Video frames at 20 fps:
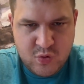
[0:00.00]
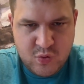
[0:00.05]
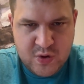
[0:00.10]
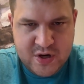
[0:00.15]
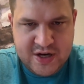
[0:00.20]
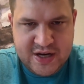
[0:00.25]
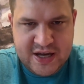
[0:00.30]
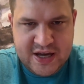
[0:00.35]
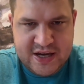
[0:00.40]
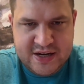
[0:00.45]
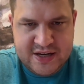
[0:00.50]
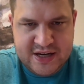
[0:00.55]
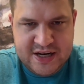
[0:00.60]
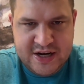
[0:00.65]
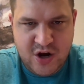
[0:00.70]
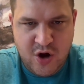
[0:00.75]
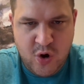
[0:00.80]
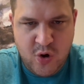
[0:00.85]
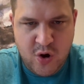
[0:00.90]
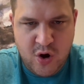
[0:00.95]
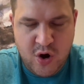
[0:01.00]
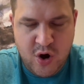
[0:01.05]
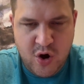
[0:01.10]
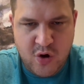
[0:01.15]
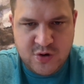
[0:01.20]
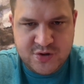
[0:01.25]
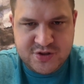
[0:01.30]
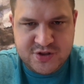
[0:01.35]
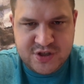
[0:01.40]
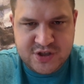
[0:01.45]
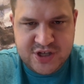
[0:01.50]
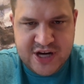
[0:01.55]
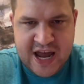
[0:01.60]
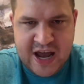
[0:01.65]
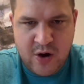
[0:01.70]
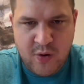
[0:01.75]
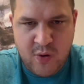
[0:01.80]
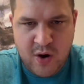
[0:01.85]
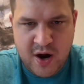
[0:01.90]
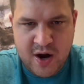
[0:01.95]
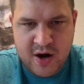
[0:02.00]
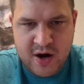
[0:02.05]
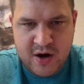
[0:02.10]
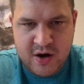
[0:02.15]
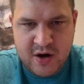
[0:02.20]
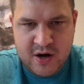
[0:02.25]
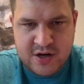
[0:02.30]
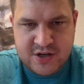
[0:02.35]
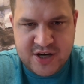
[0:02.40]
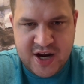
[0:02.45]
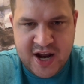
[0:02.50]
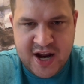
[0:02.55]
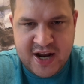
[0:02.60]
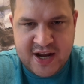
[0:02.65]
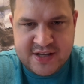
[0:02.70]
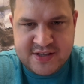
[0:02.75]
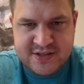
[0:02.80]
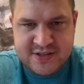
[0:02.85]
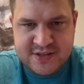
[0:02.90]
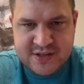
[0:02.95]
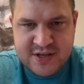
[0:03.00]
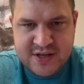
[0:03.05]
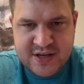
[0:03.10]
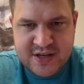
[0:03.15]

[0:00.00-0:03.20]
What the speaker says: Week 18, host the Giants.